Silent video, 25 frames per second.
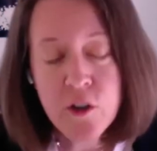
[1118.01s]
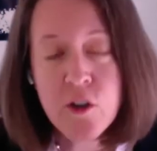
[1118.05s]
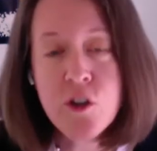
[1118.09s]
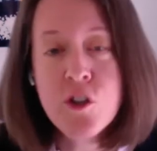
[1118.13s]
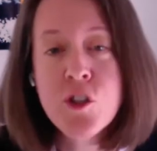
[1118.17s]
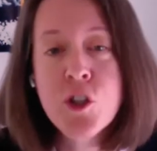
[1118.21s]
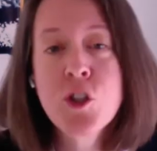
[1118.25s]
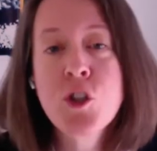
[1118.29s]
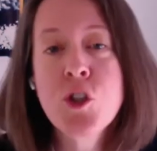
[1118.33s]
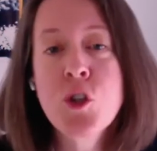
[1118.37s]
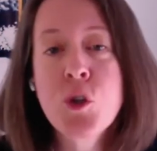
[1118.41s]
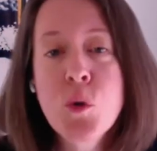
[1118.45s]

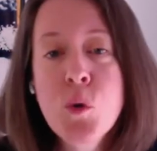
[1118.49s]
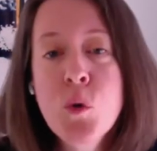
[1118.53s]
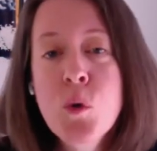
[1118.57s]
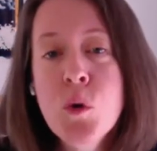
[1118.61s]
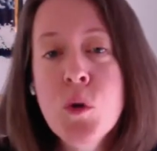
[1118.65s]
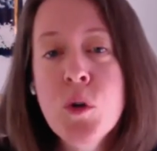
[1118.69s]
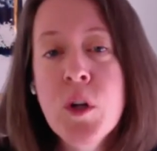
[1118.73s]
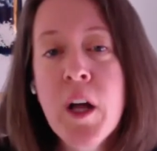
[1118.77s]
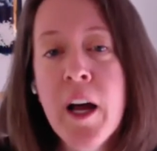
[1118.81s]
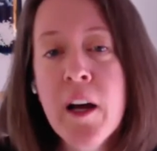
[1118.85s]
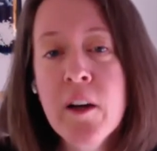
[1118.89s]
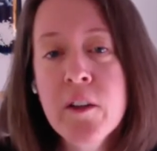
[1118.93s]
there's a
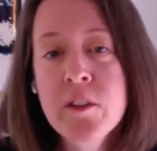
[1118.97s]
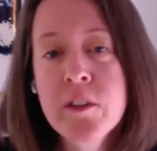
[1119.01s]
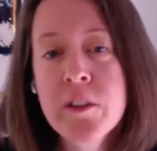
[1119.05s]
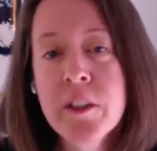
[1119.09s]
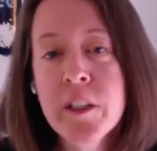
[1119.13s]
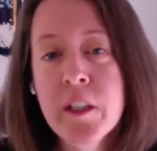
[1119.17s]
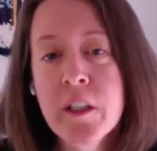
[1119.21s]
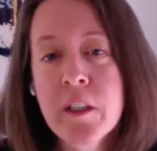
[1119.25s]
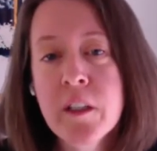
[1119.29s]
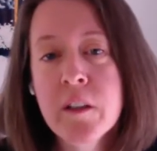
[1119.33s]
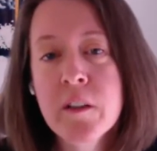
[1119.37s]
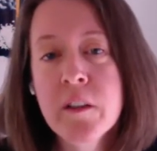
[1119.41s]
tool
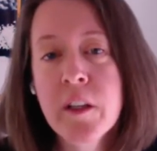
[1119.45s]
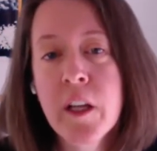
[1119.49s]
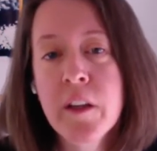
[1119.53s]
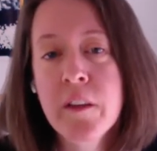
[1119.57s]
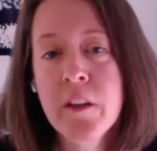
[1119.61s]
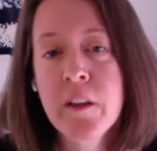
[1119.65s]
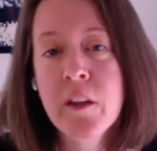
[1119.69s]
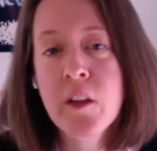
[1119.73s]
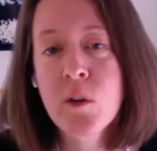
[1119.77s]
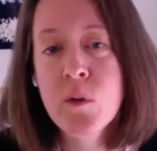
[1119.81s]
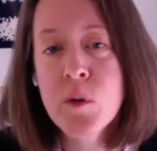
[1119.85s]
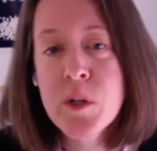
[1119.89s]
out there
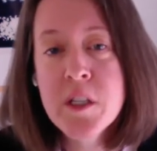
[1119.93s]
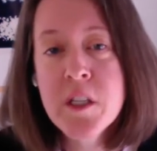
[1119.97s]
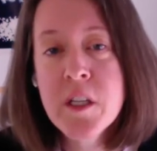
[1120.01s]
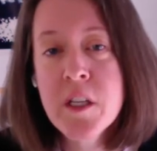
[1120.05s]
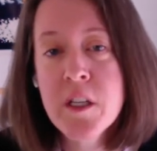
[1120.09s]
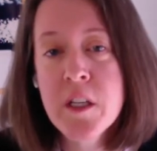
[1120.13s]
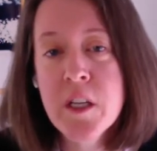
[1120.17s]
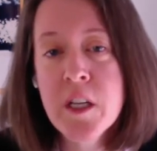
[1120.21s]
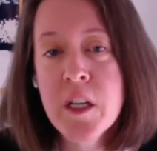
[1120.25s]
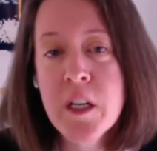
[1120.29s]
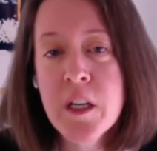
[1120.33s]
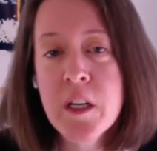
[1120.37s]
that the
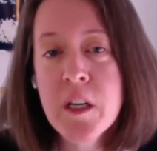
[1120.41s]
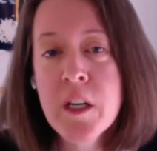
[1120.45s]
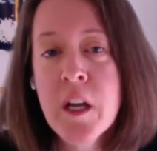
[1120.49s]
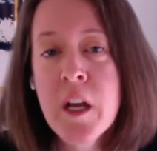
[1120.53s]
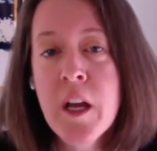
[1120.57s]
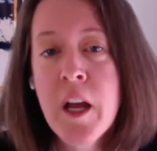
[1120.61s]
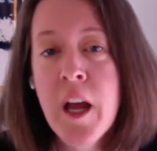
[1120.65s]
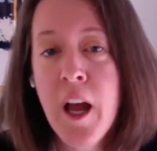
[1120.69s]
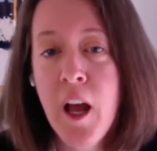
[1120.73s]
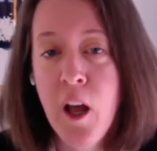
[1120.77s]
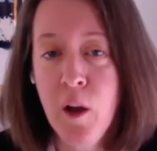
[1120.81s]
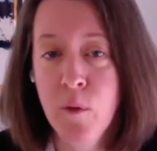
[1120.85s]

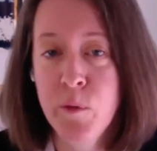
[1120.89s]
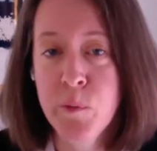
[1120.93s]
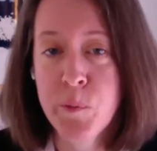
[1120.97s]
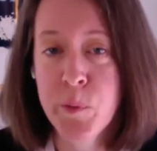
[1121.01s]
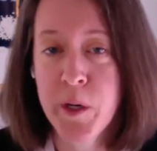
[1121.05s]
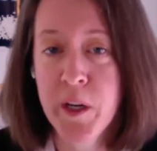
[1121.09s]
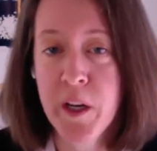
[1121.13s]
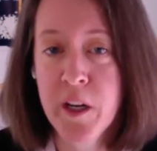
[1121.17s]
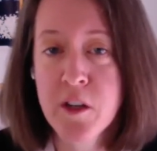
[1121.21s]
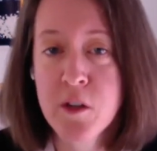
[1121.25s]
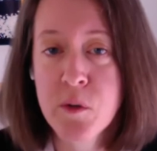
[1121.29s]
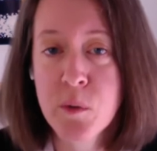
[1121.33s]
OECD
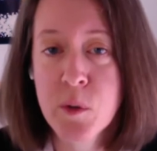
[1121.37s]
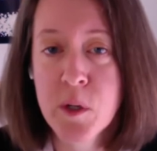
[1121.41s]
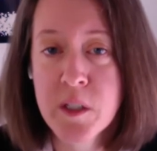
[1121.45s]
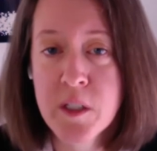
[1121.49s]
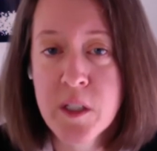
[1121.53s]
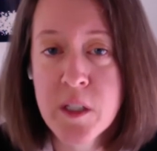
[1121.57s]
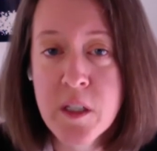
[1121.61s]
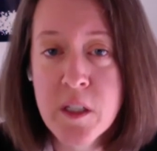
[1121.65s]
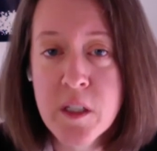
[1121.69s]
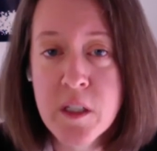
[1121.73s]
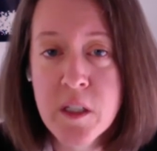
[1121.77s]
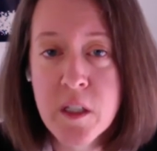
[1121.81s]
helped bring into
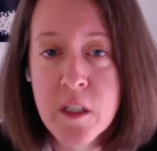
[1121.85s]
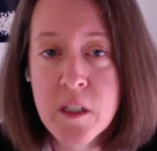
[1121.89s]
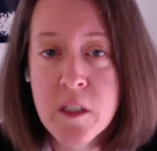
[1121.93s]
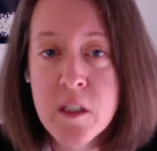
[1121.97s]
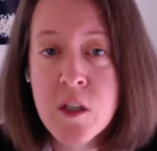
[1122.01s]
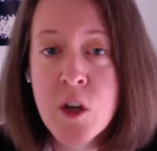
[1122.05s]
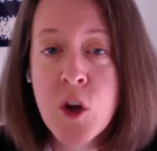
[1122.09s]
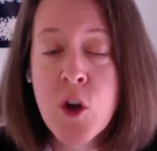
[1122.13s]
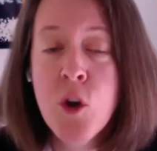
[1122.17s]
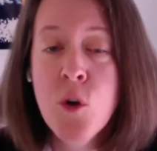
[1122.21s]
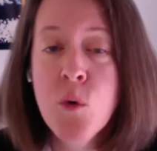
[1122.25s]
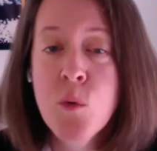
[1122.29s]

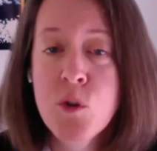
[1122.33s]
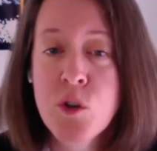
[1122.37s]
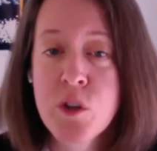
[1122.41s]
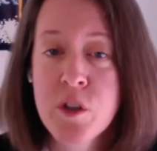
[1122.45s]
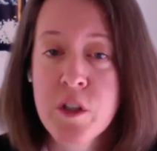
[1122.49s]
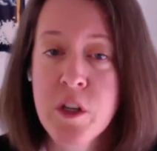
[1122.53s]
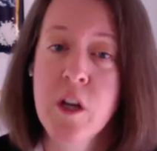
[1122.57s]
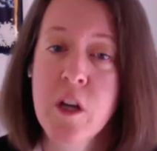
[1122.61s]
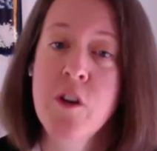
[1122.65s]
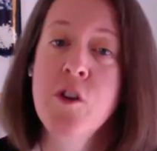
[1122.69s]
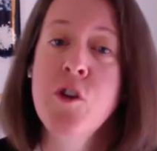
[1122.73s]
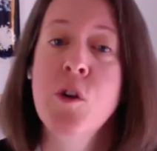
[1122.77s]
existence,
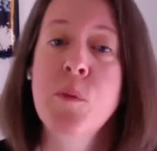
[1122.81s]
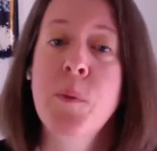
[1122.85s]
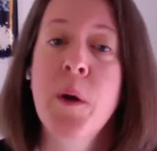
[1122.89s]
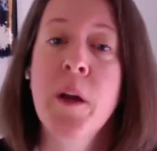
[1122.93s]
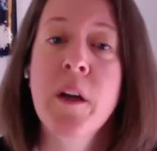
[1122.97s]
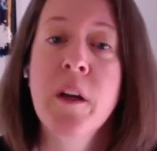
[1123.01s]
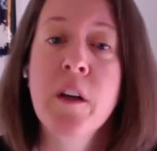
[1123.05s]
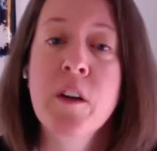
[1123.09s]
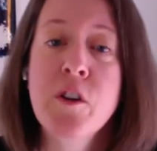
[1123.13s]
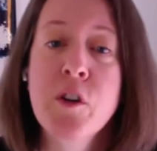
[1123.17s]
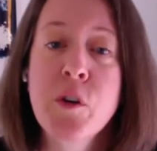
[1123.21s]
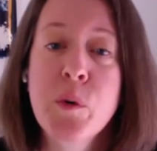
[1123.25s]
which is country
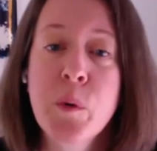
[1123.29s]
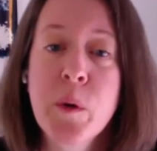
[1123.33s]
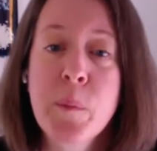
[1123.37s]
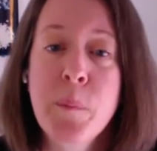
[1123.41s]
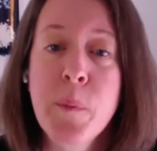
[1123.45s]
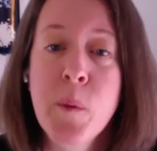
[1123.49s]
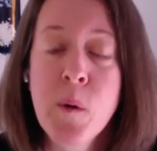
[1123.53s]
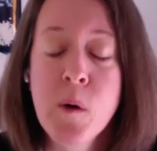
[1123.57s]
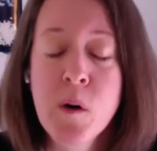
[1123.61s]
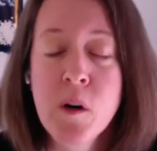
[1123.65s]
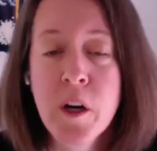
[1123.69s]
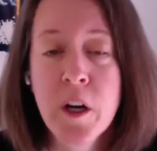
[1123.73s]
by country
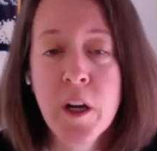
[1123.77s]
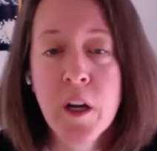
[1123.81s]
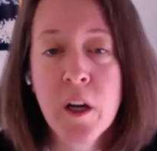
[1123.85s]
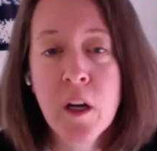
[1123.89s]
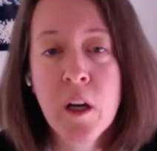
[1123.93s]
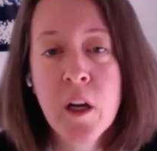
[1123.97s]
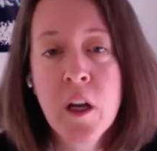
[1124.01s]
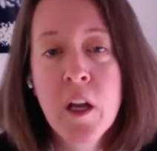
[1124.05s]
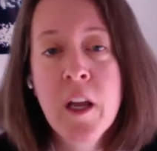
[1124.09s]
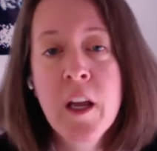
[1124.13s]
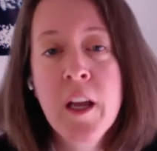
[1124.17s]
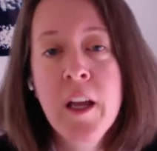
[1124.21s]
reporting.